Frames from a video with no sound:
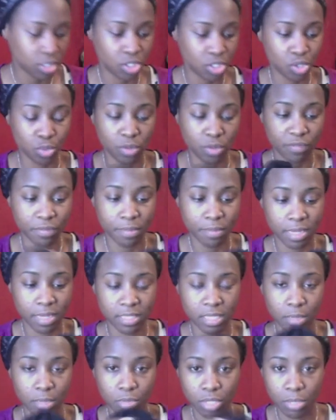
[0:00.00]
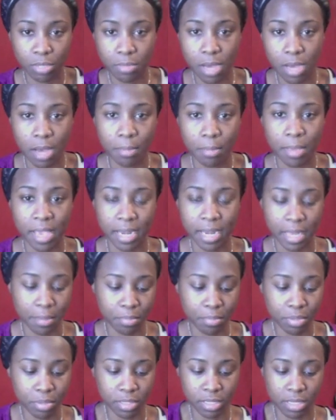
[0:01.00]
2 of them, I doubled them up, and I
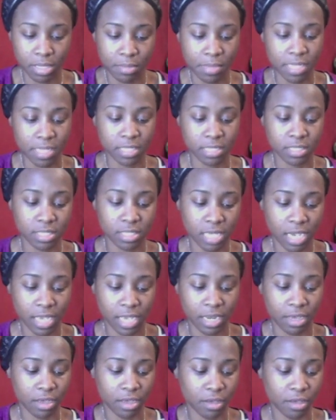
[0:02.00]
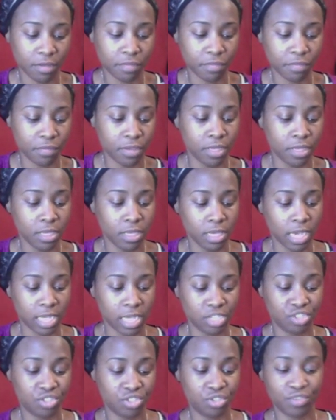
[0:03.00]
put them inside of, I
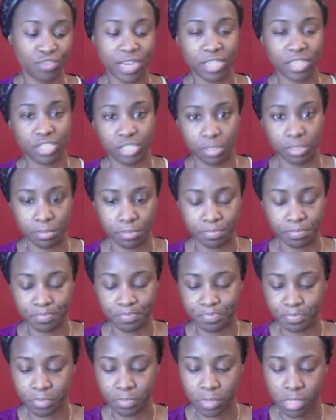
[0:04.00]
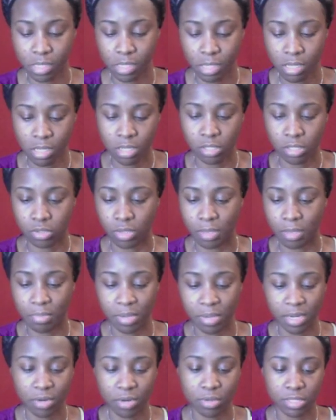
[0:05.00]
stretched them. So I put
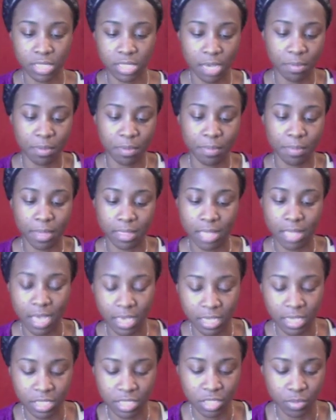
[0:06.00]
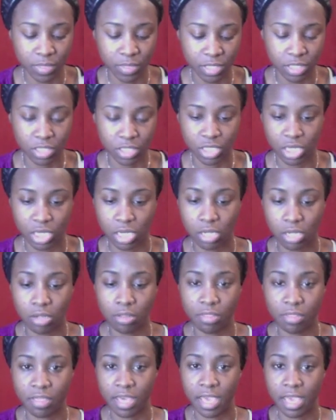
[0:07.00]
it on top of my lock and twist gel
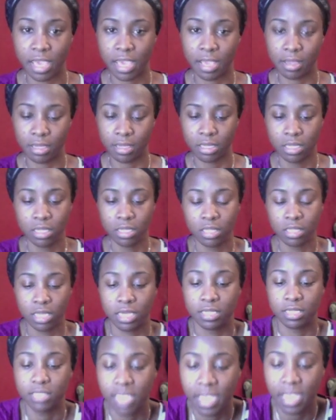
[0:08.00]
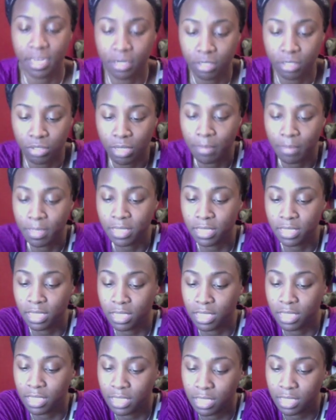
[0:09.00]
thing, the container. So I
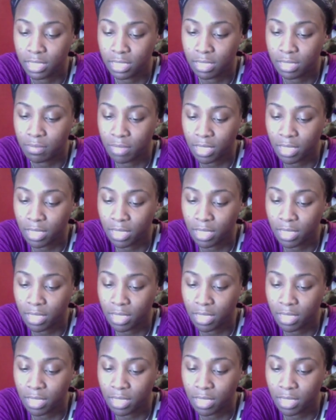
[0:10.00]
basically did something